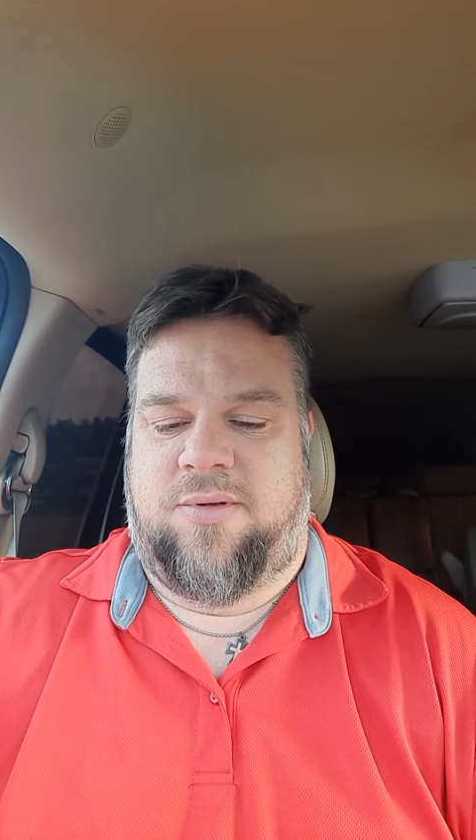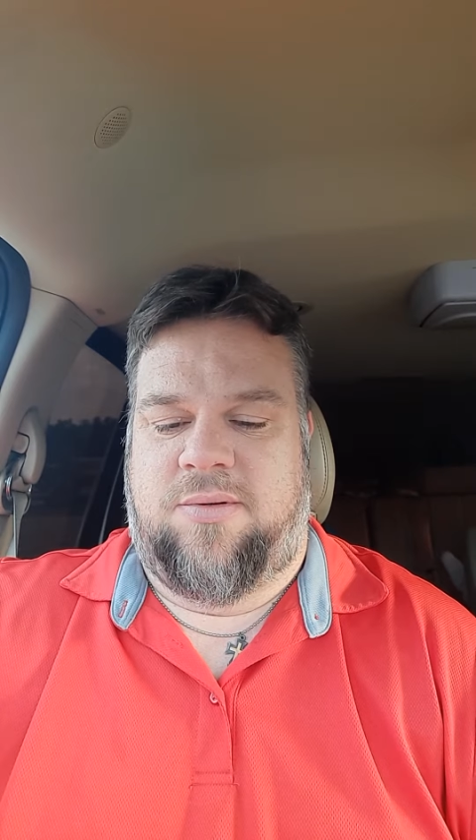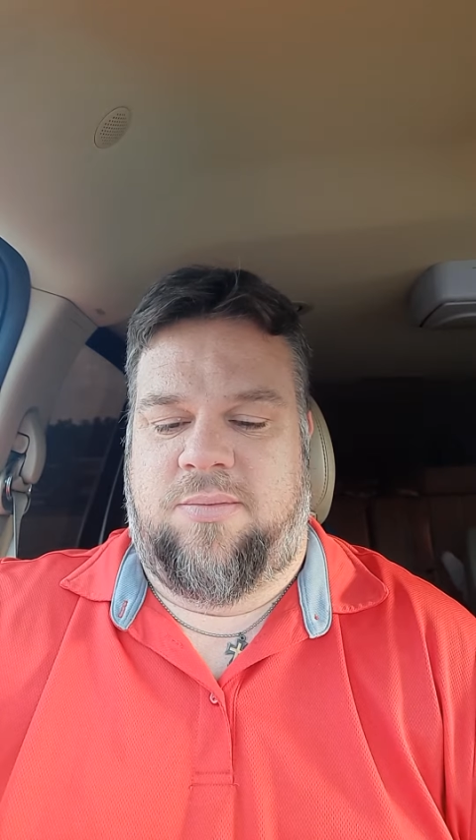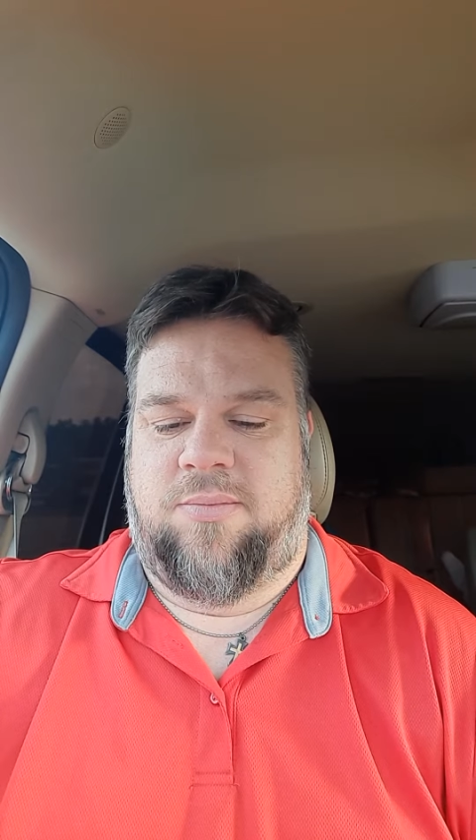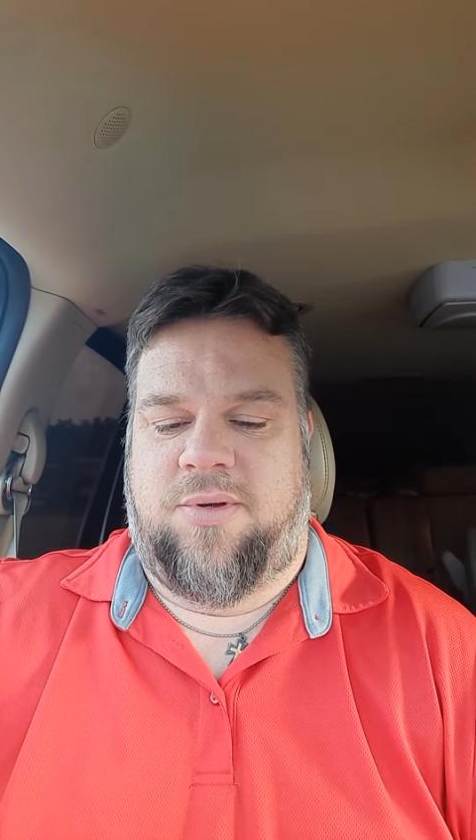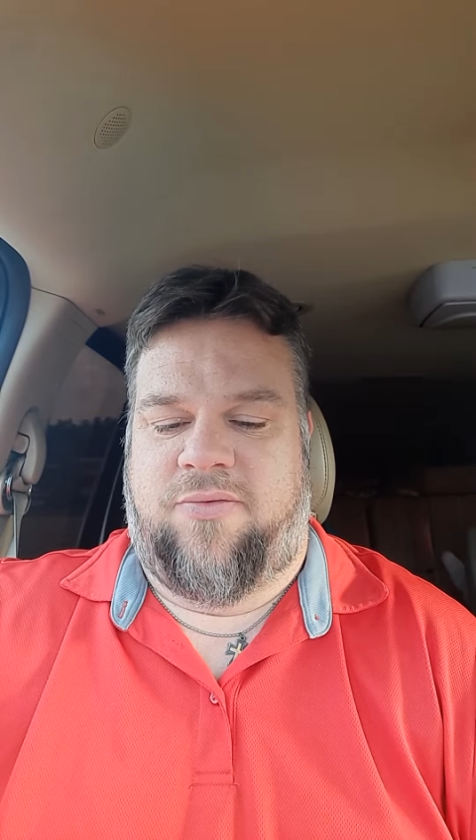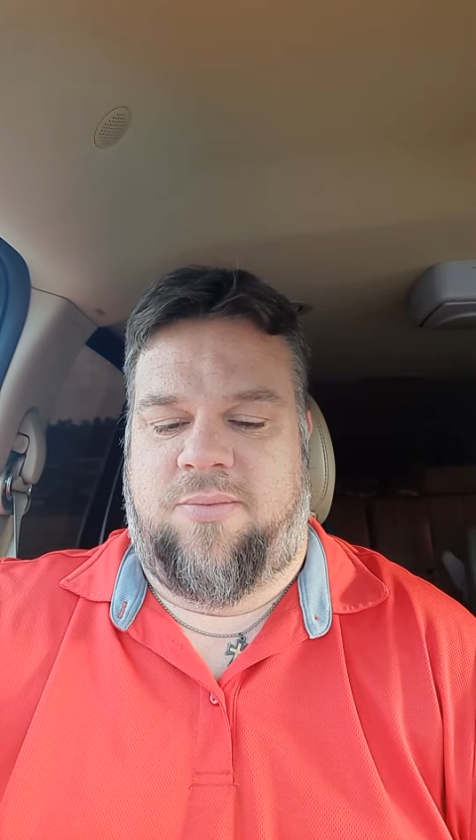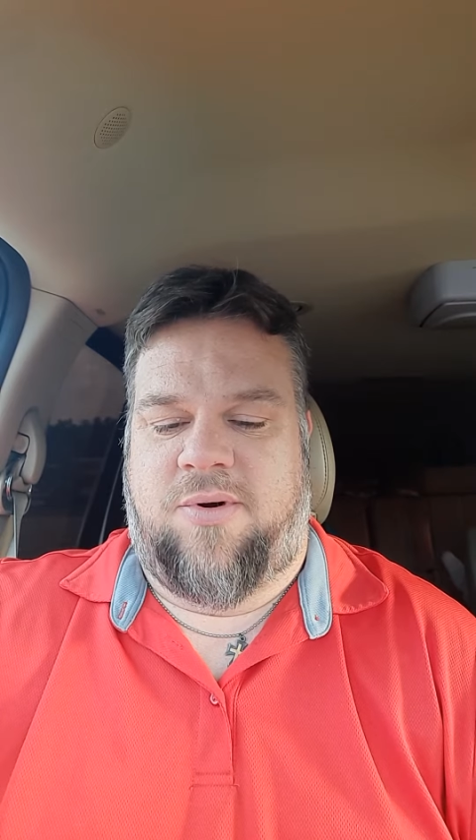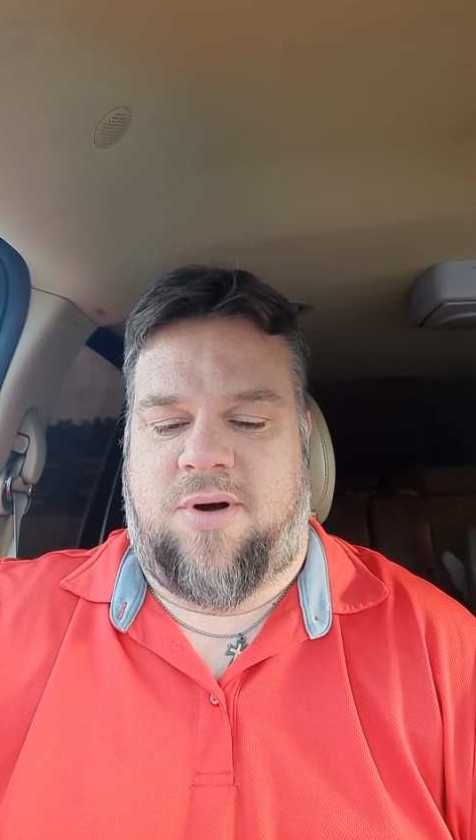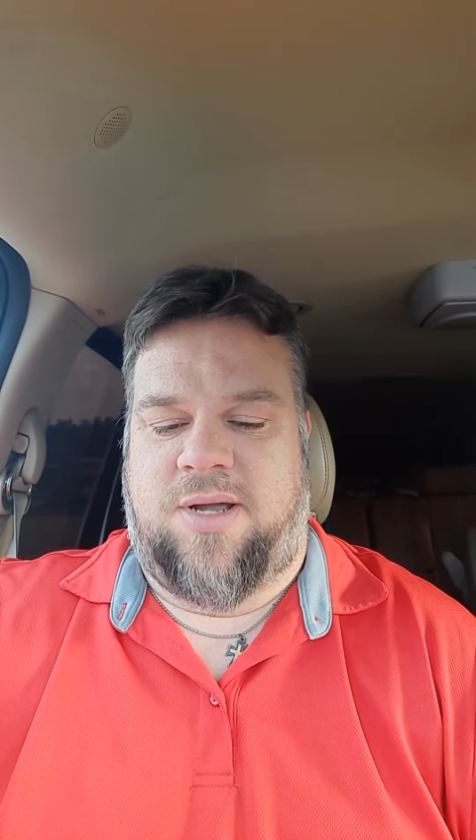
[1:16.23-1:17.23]
But from
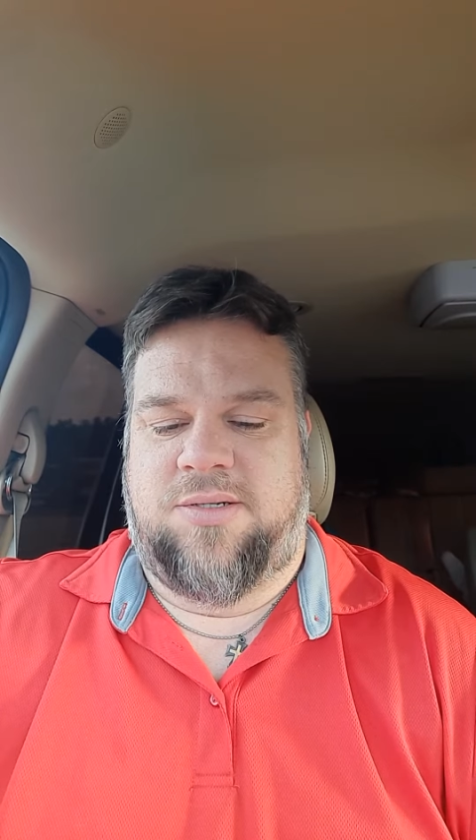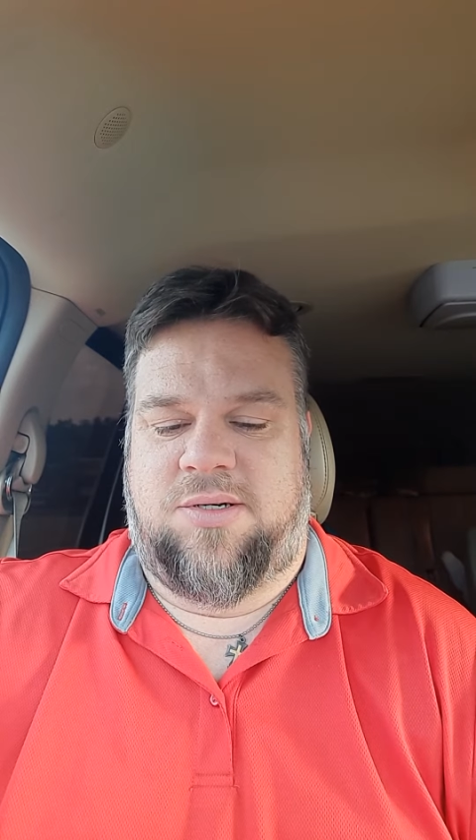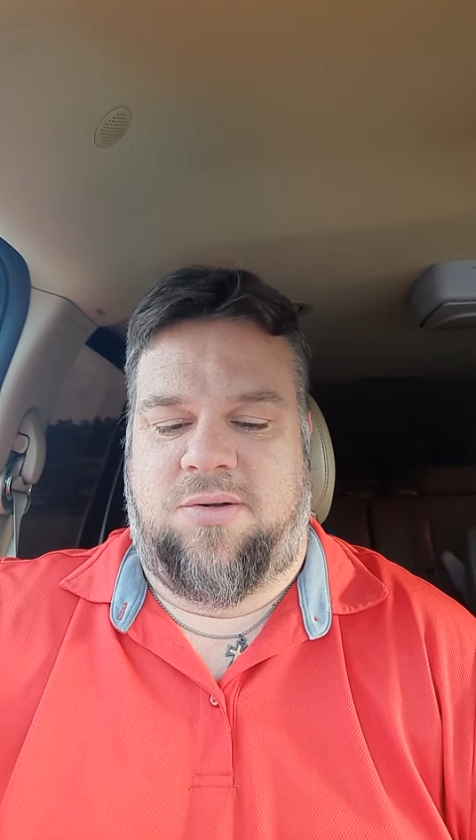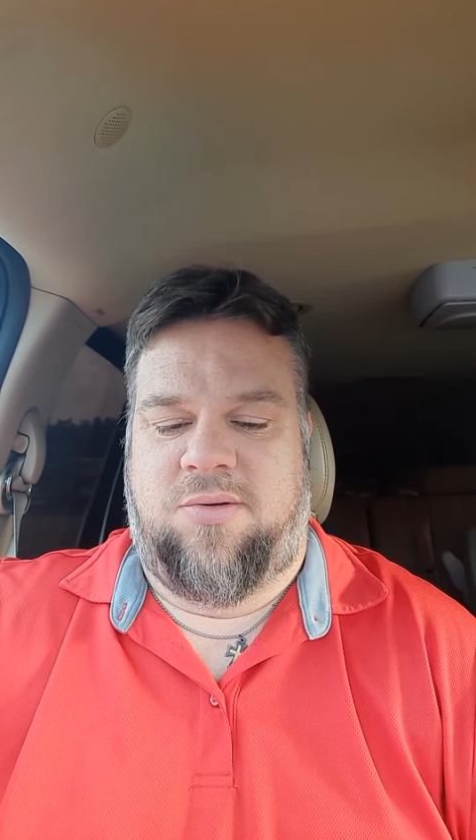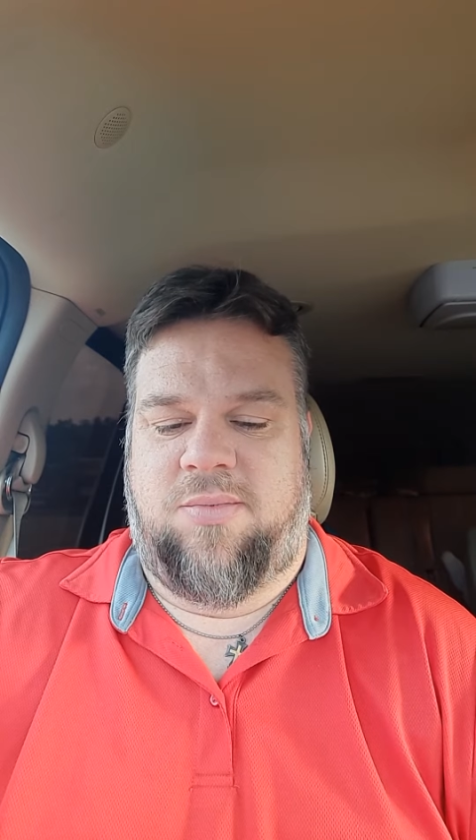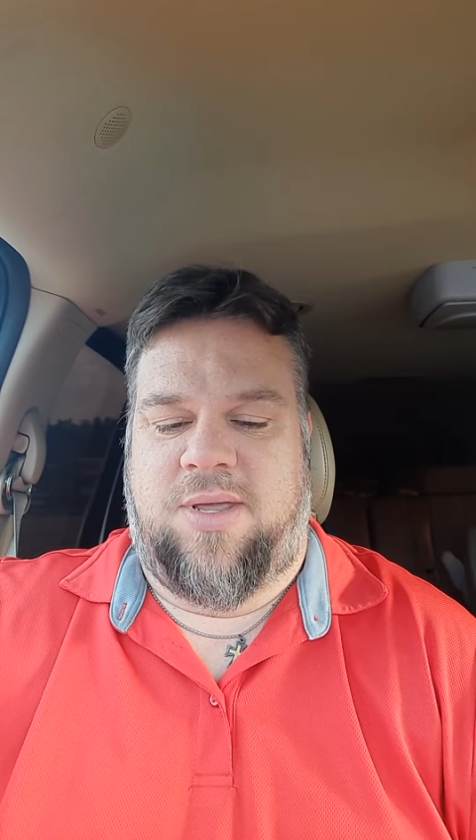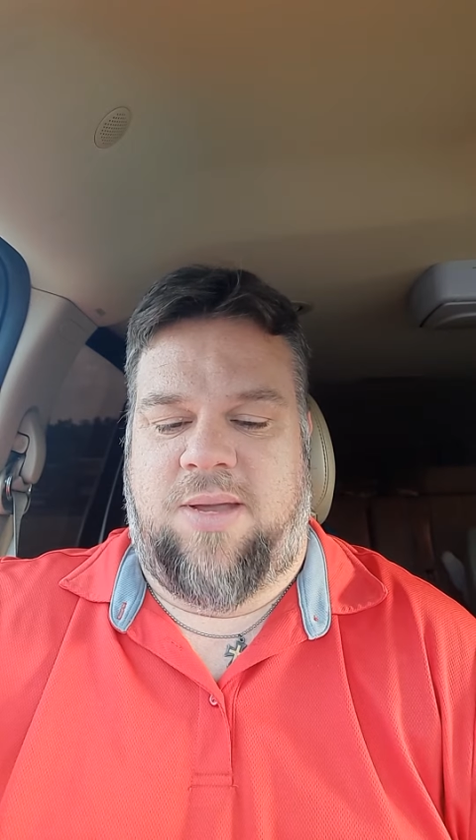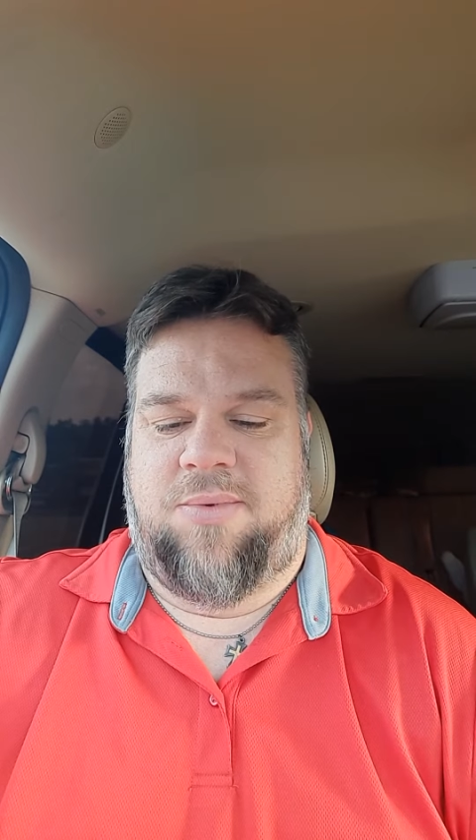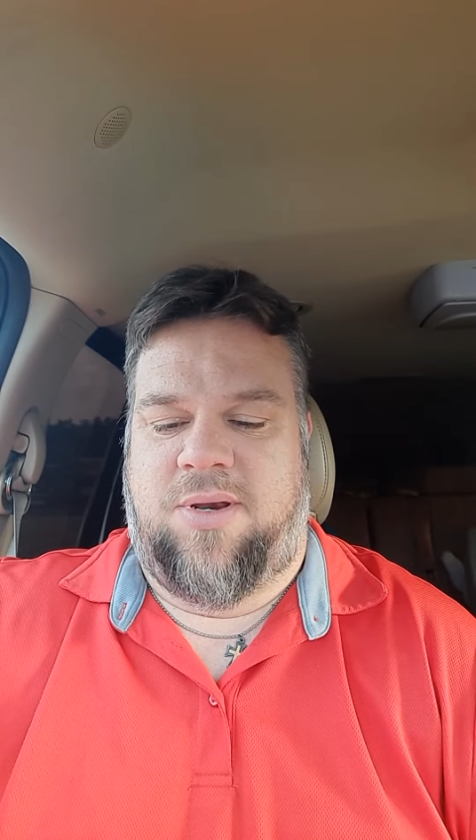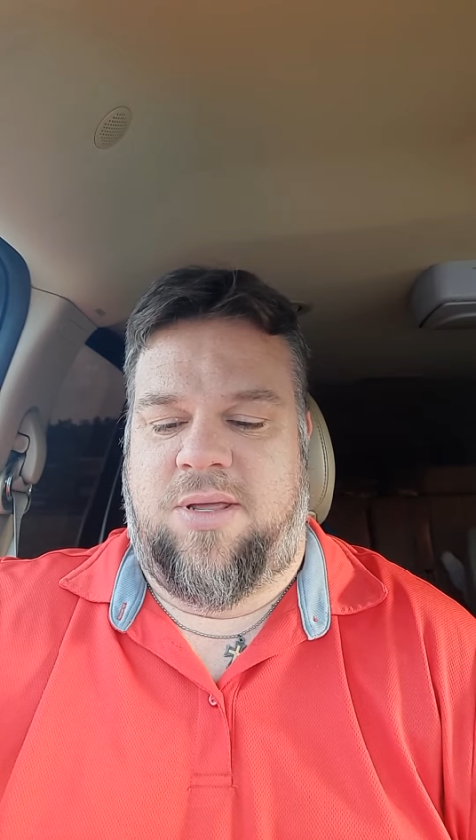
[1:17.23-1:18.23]
Christ's tomb came
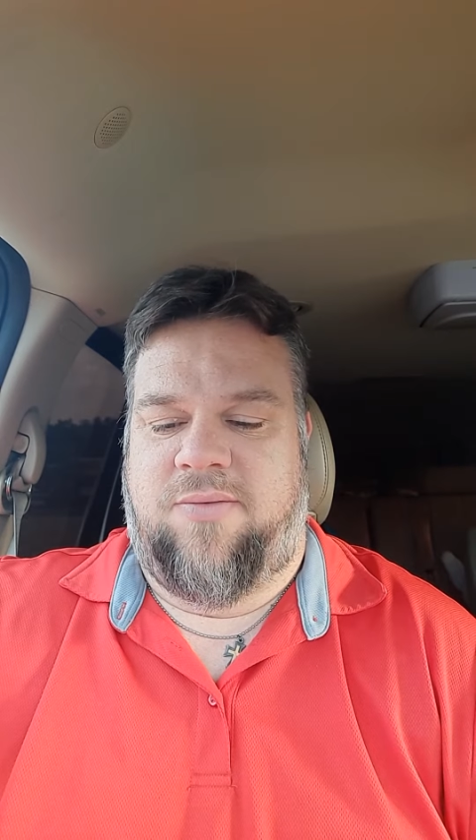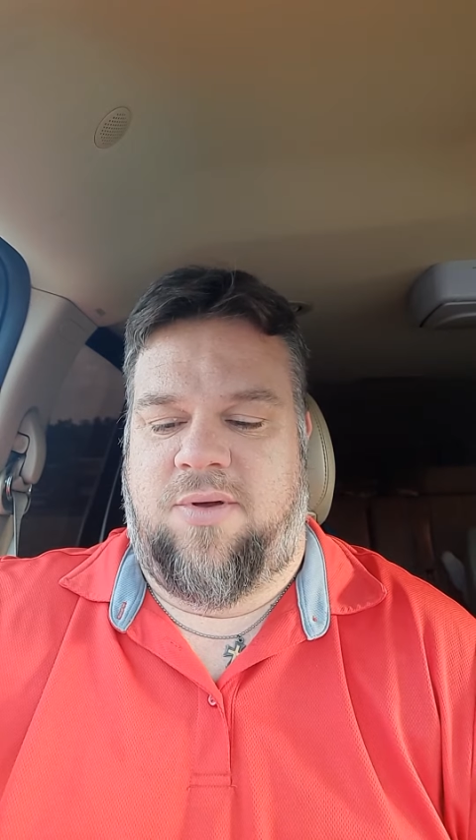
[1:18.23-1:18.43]
the living